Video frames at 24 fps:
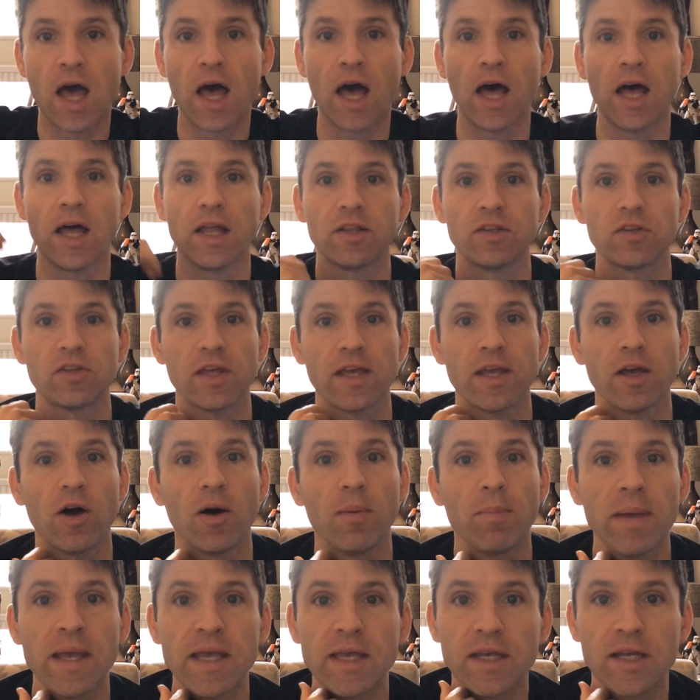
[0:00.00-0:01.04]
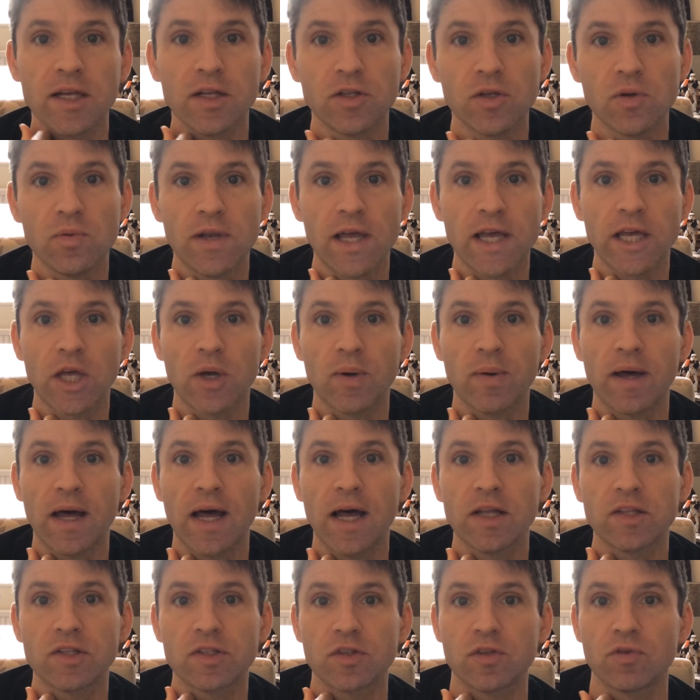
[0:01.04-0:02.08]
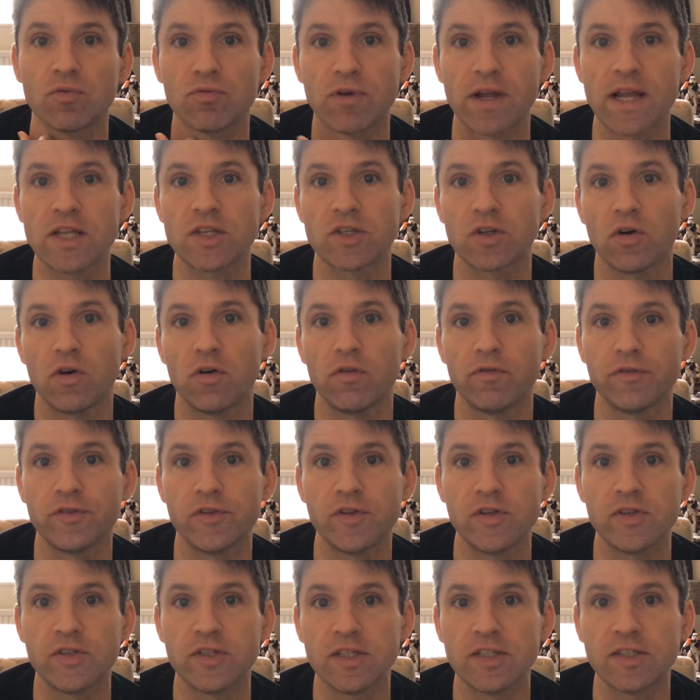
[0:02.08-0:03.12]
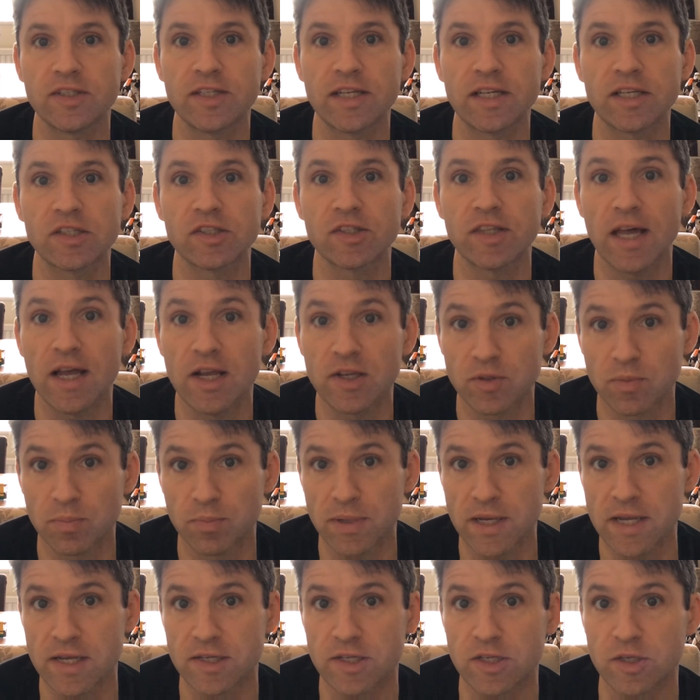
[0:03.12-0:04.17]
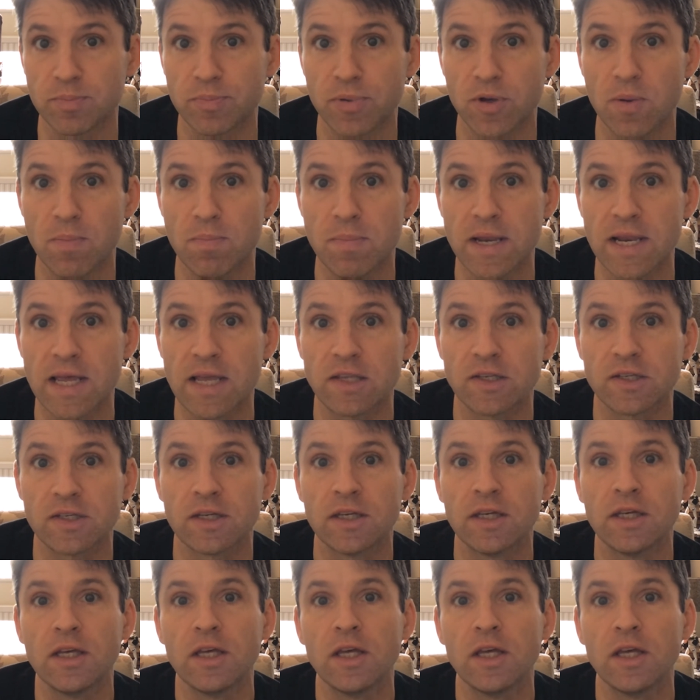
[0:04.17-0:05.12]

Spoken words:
And they are making new Lego at the rate of 36,000 pieces per minute.